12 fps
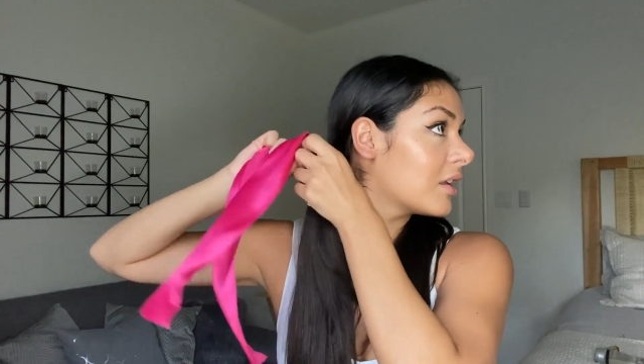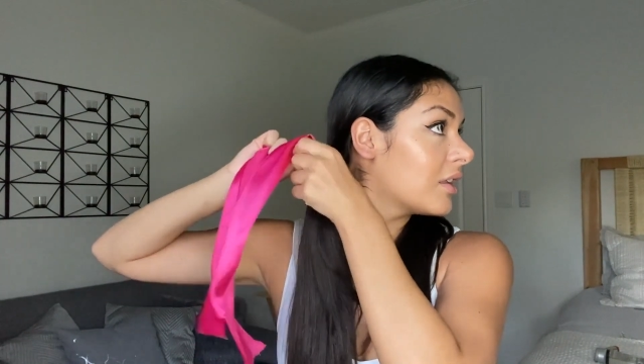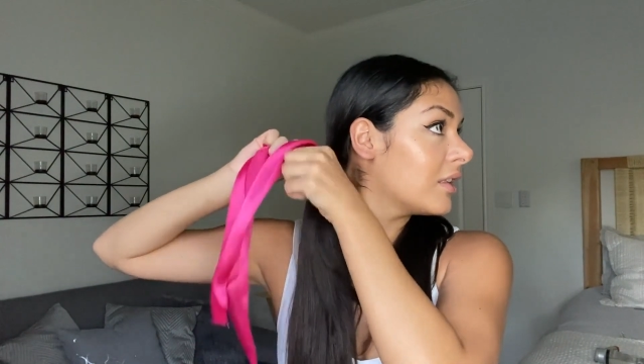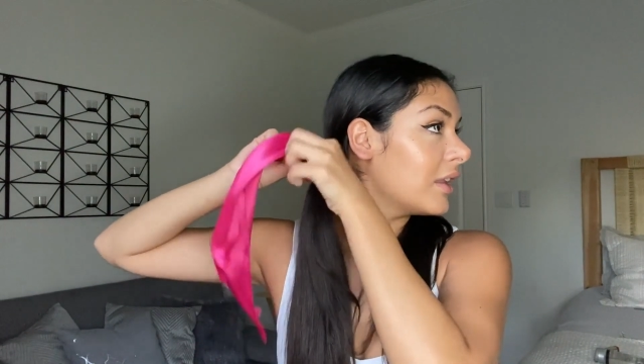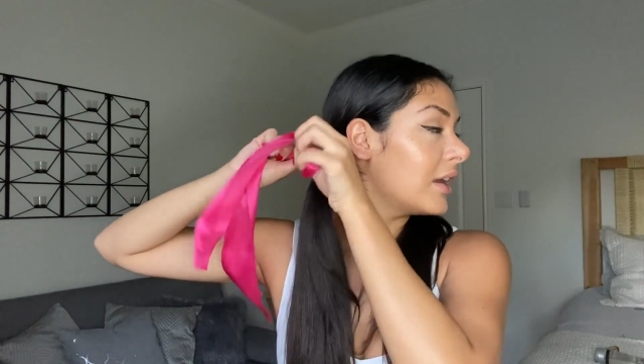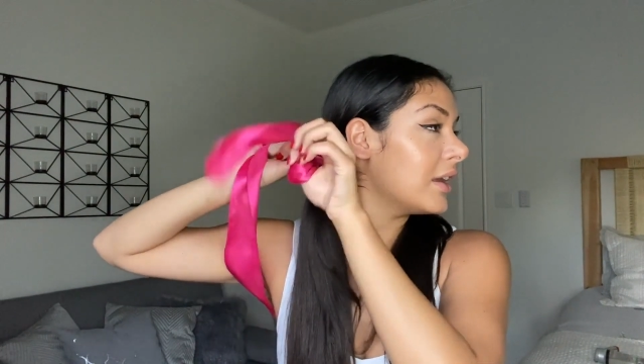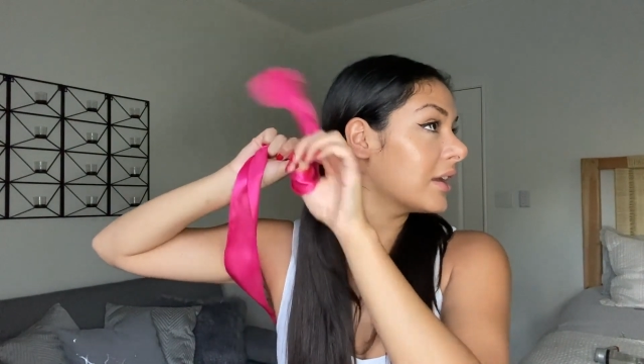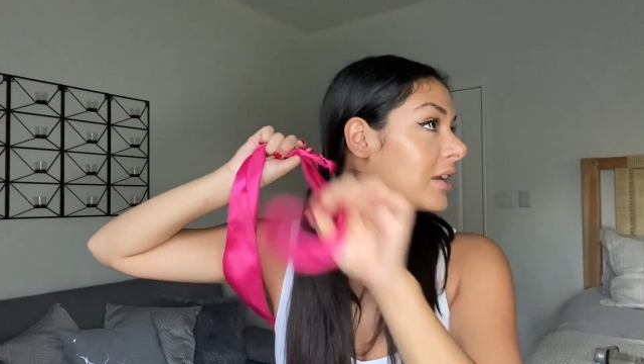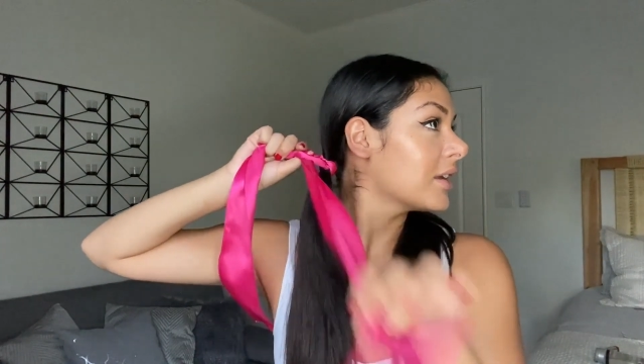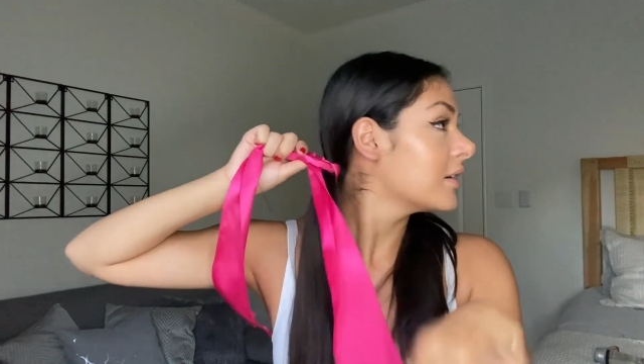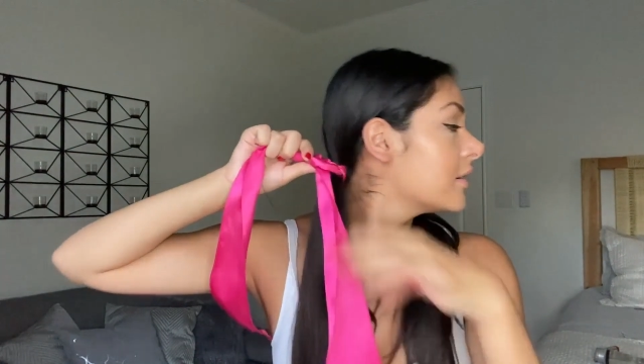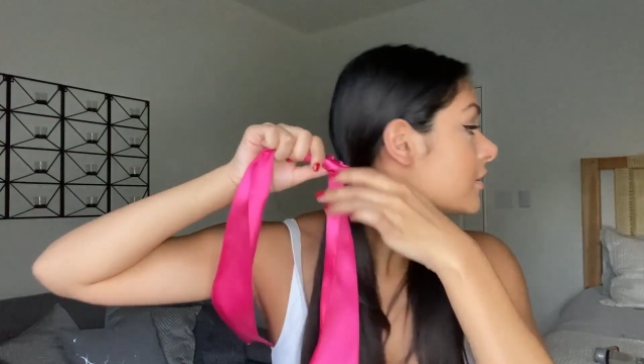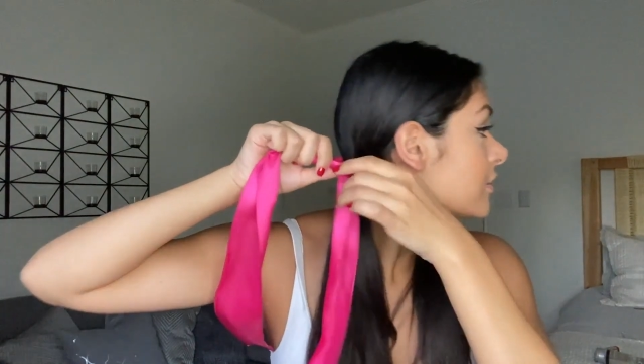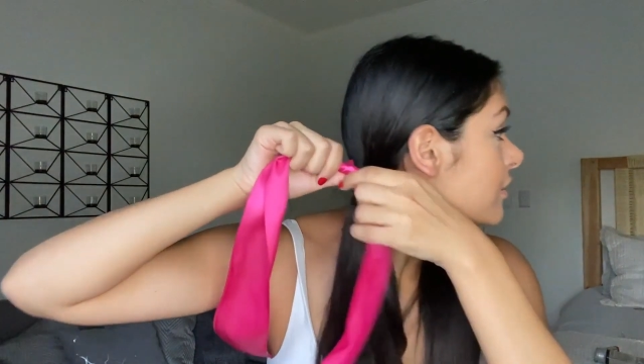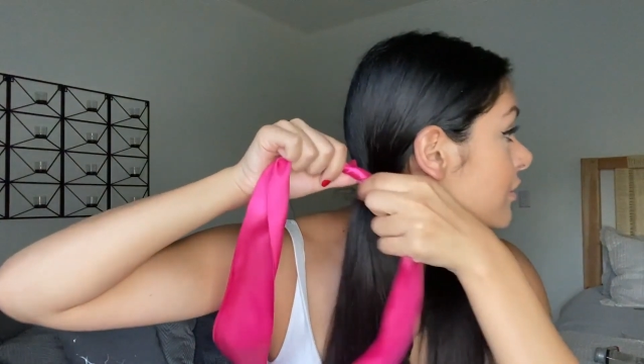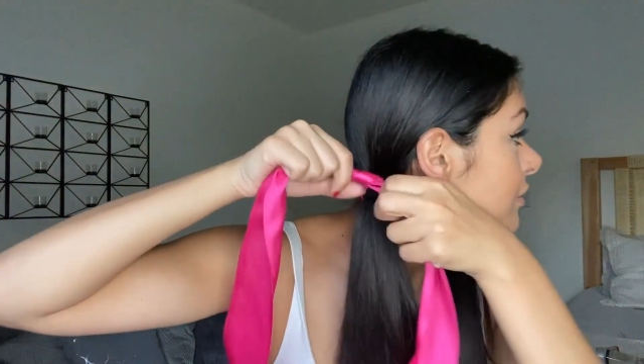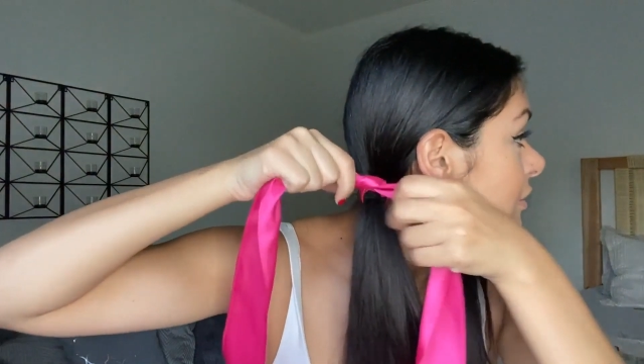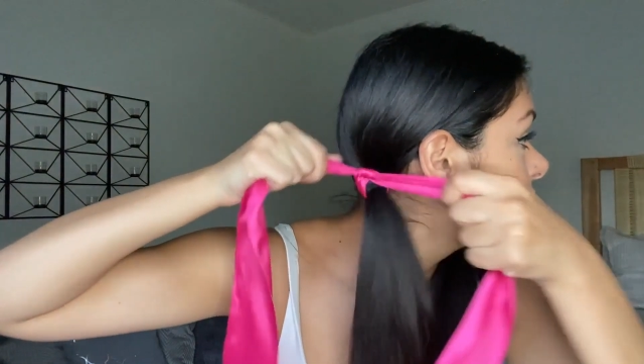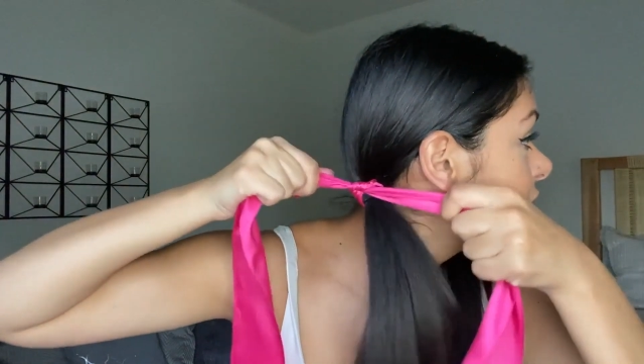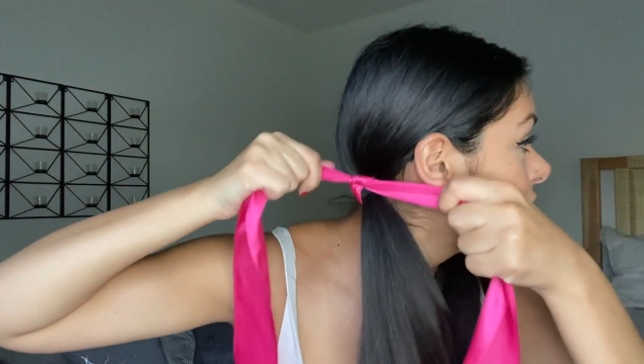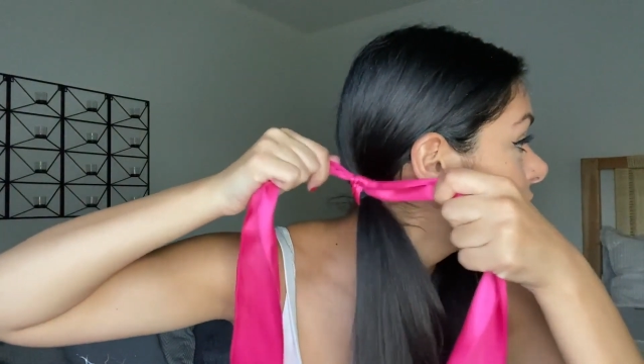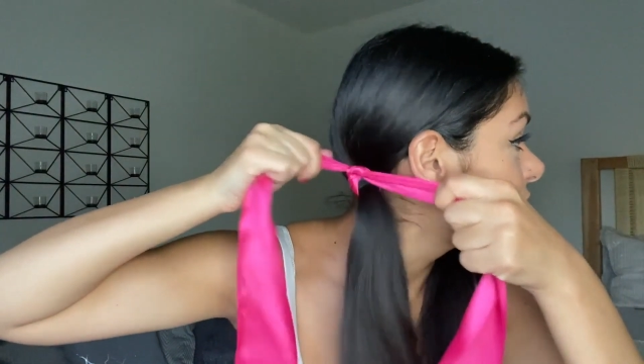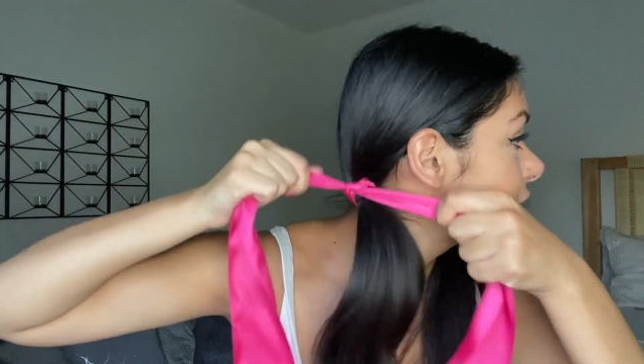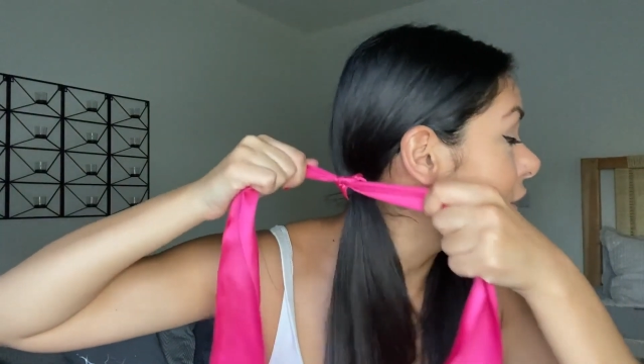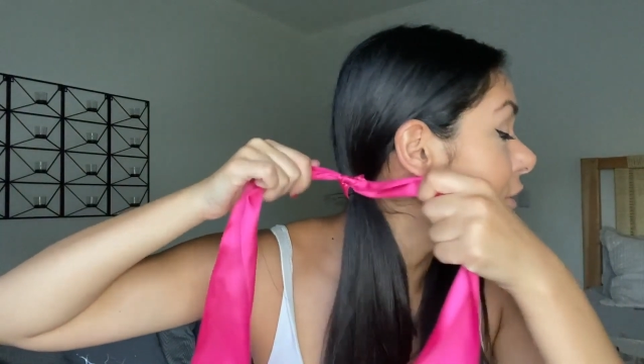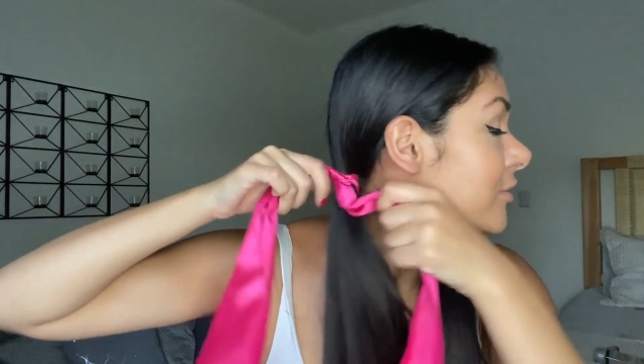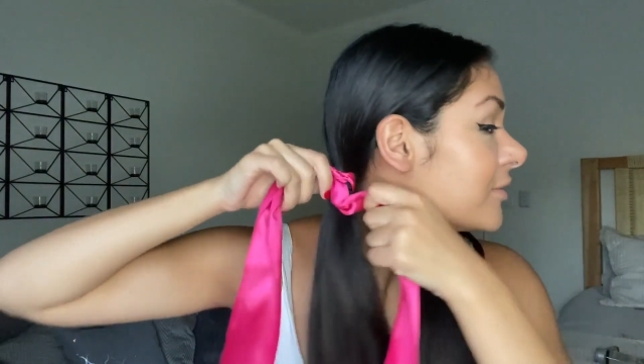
Like so.